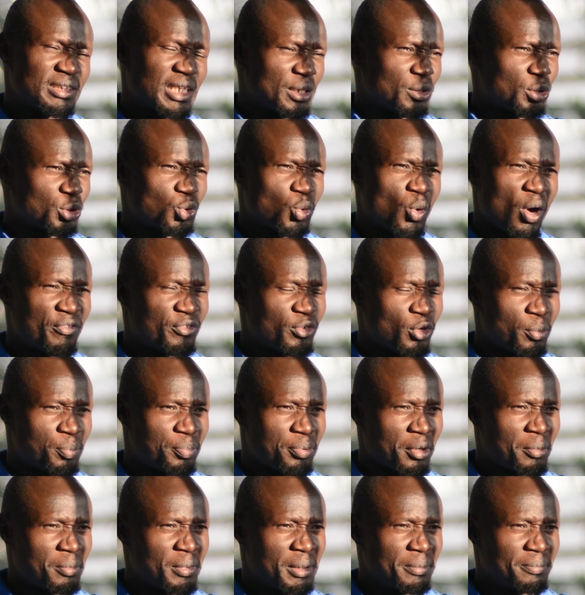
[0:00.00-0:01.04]
There are those who have no
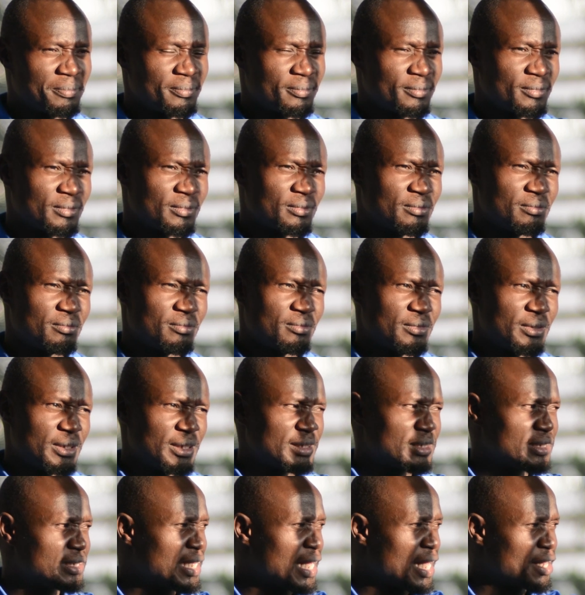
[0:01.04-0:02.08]
problem,
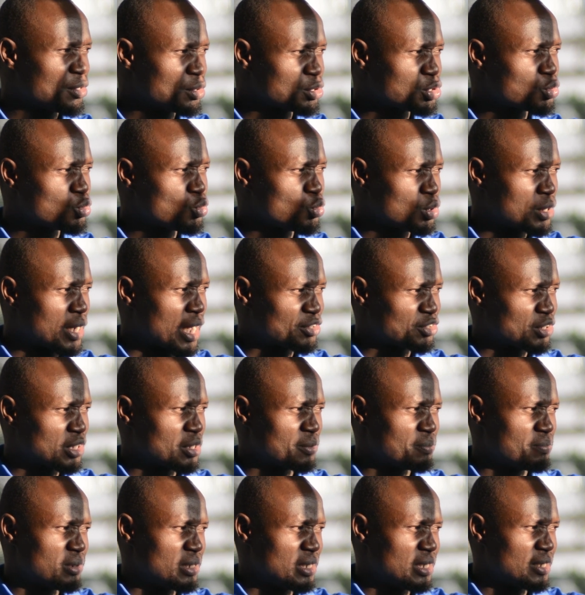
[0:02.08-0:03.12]
and there are those who would
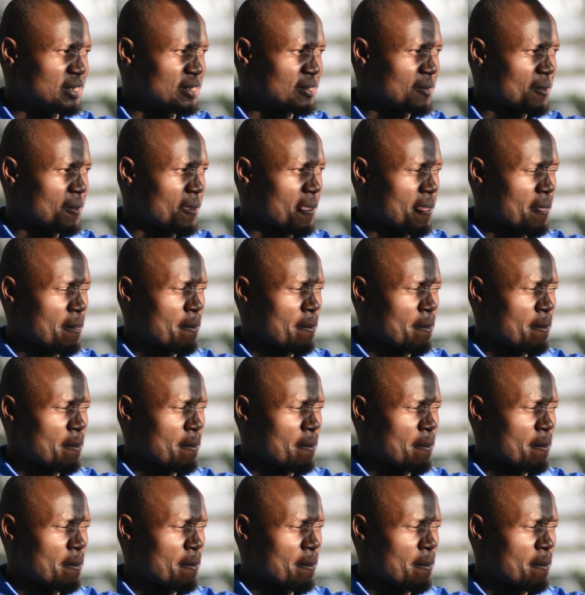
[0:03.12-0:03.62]
actually be